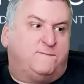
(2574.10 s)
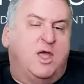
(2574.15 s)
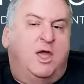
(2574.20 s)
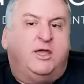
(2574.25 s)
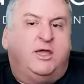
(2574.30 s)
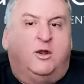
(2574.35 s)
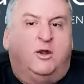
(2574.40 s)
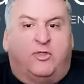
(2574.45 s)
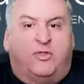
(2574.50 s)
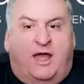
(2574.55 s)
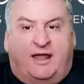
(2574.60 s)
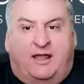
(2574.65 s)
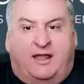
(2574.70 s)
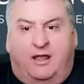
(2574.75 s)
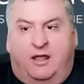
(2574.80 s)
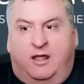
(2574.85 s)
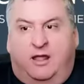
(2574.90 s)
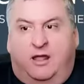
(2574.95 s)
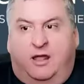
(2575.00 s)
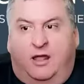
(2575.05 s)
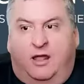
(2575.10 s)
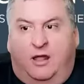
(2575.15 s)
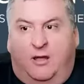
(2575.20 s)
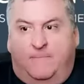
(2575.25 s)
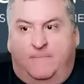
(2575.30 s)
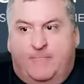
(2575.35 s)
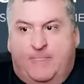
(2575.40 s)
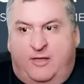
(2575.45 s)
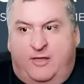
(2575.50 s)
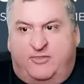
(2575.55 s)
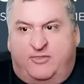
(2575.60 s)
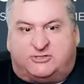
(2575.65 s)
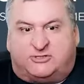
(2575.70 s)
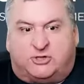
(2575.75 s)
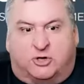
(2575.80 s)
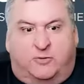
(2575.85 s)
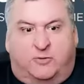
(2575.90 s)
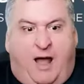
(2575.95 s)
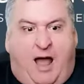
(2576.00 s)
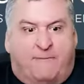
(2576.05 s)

like the term